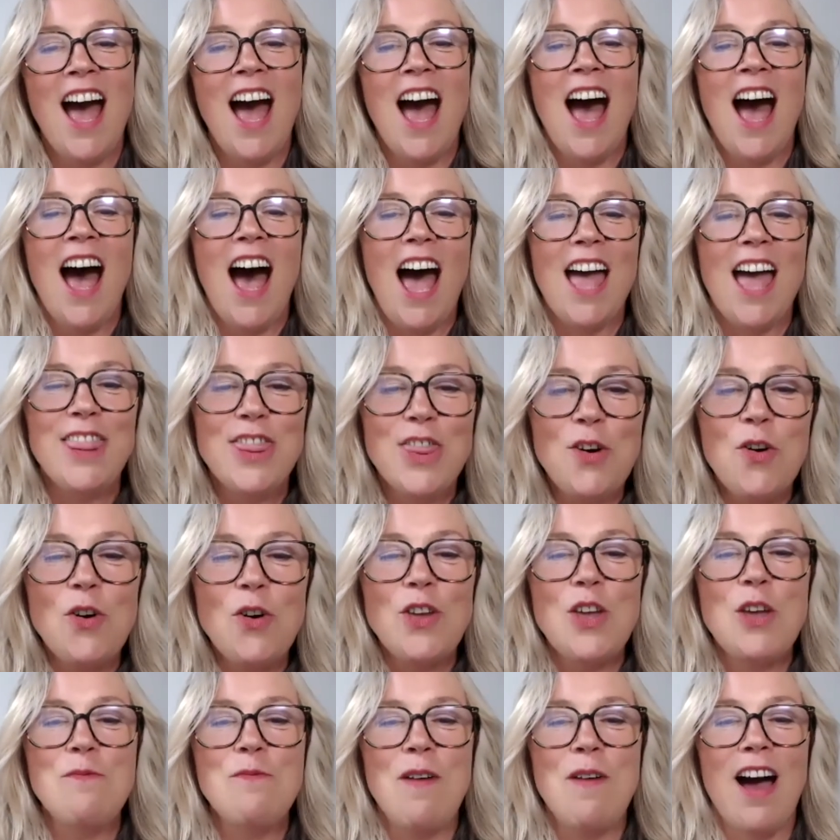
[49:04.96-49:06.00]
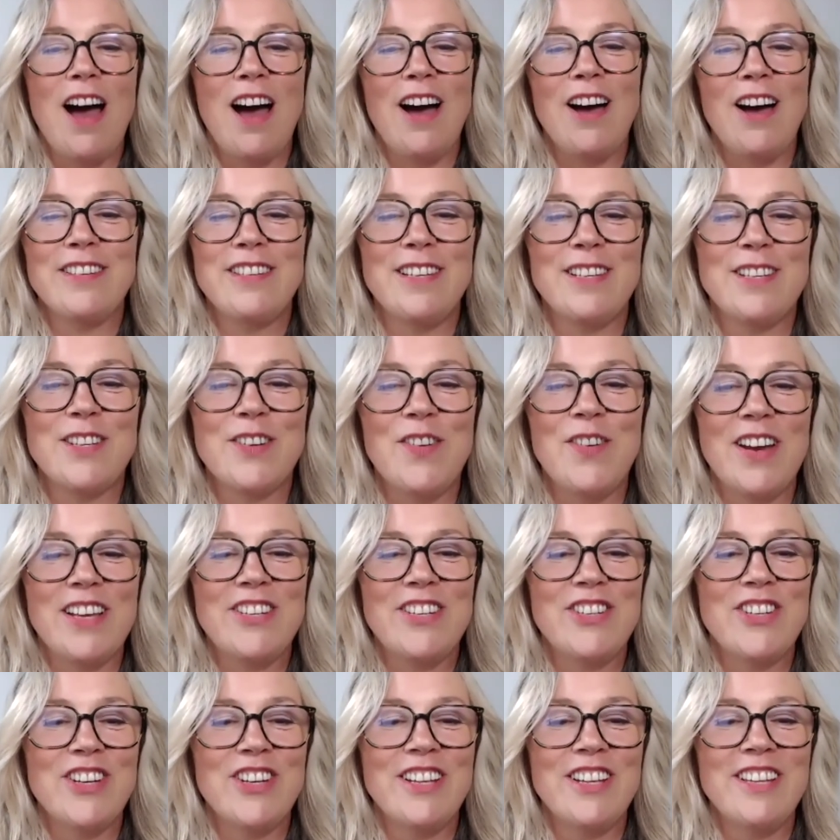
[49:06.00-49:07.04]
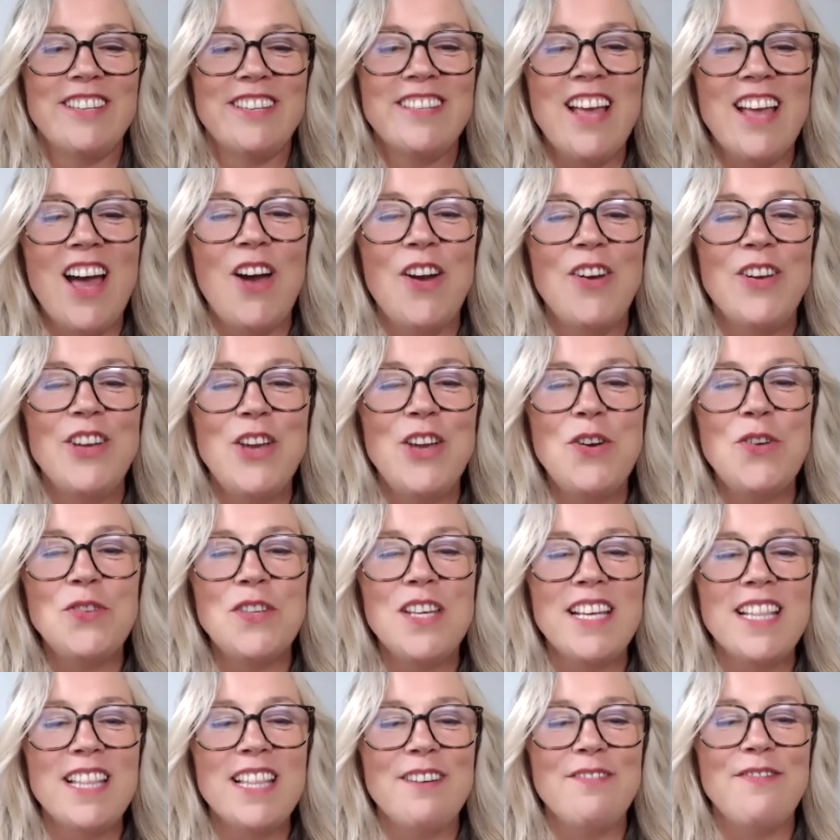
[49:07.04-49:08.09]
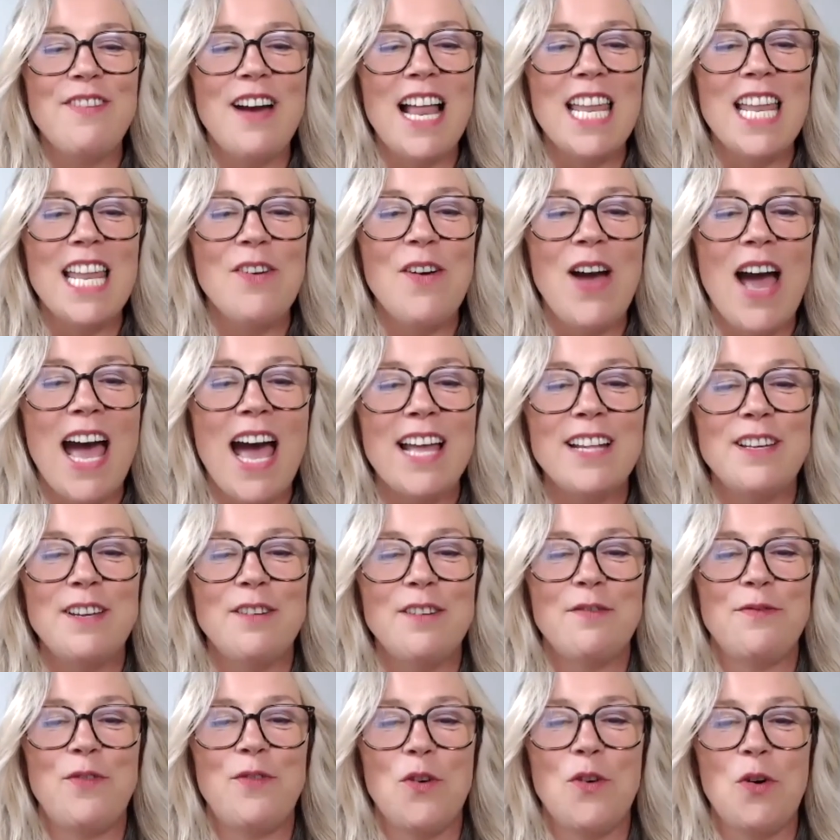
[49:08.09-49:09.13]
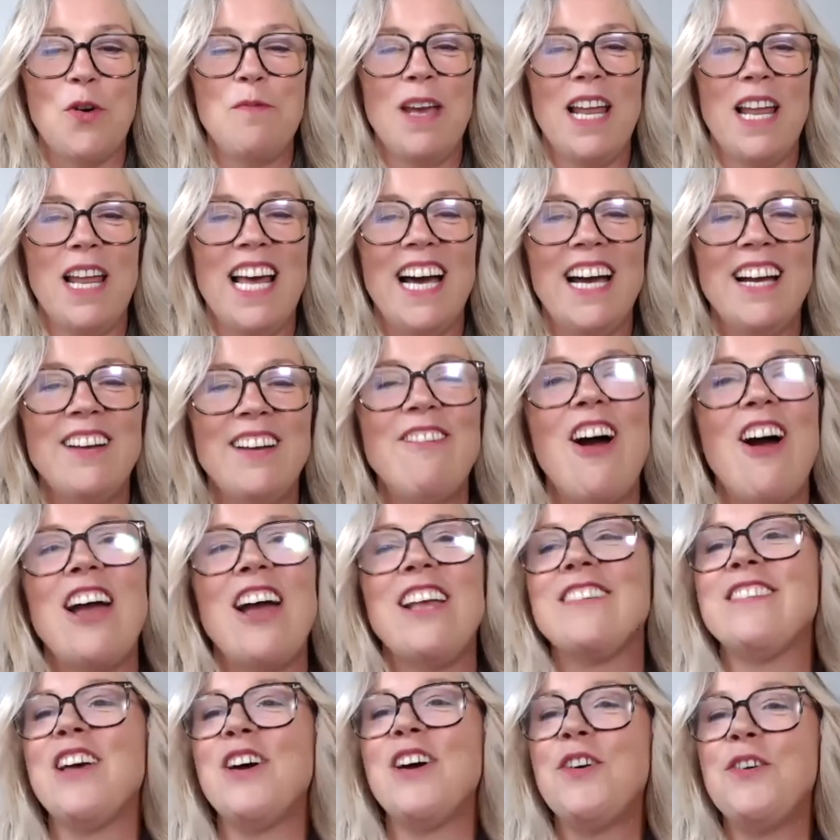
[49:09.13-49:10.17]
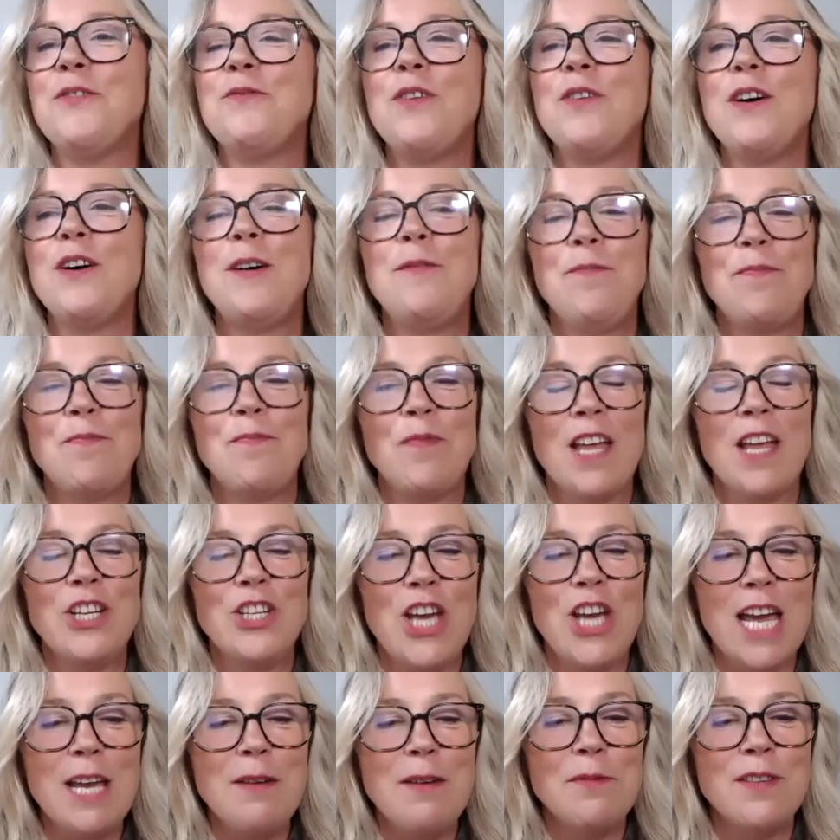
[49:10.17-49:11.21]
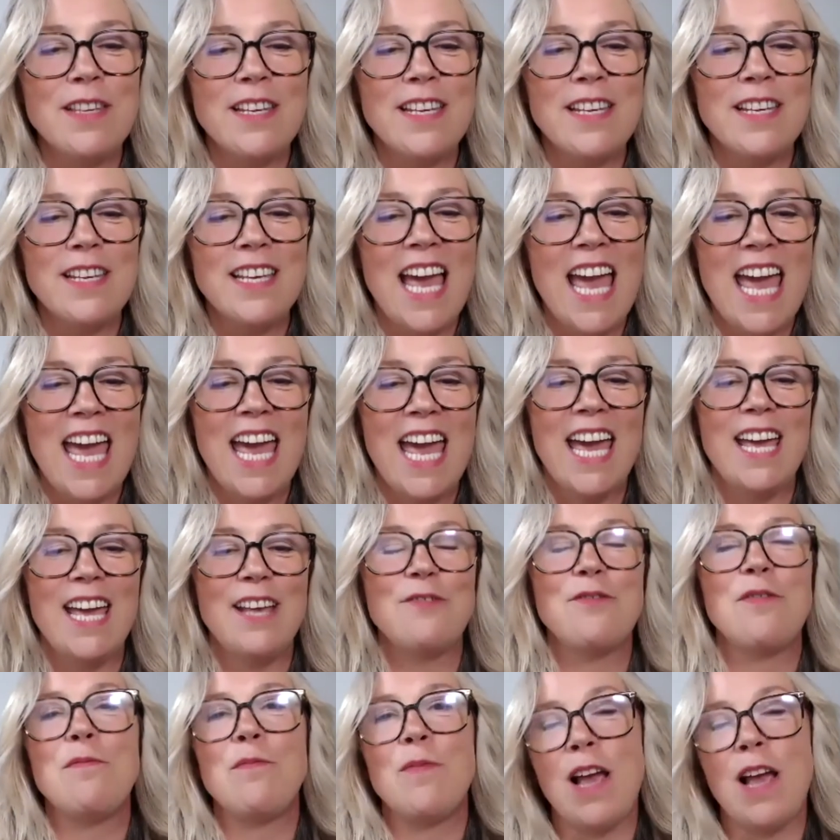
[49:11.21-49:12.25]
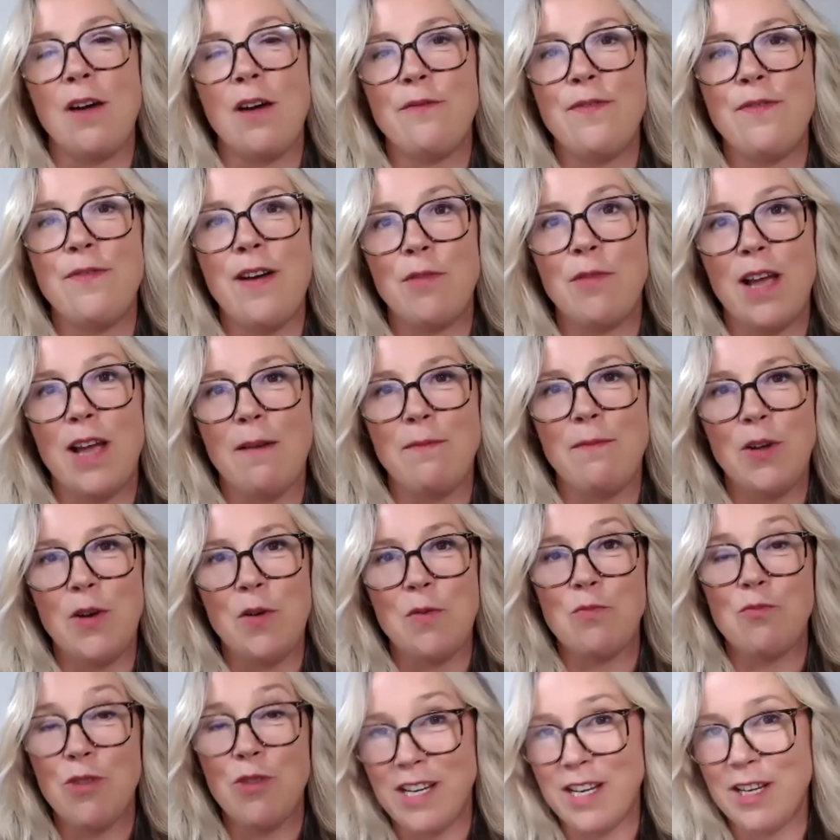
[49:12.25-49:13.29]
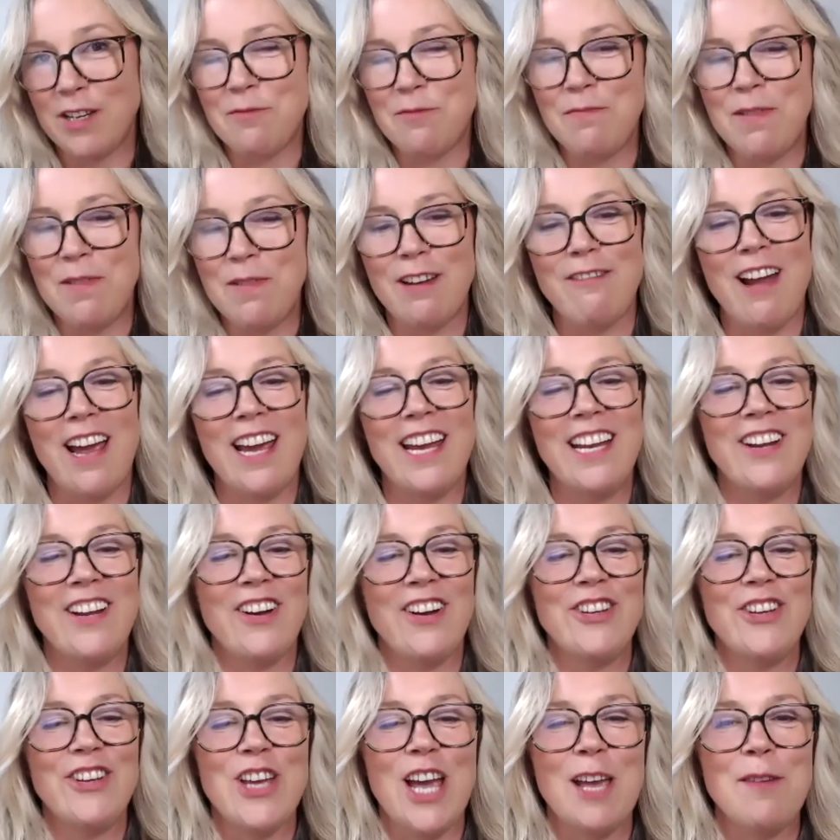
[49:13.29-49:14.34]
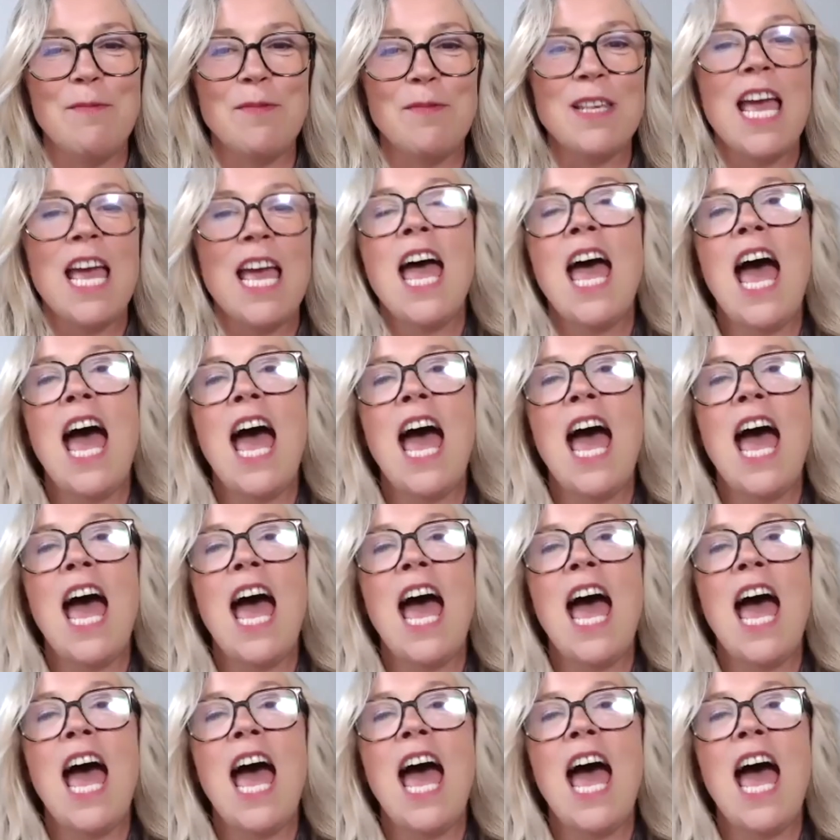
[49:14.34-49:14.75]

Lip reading: I thought you might ask this question. So using the value added formula, right. So for James here is from a fabric company called British Milleraine, aren't you, James?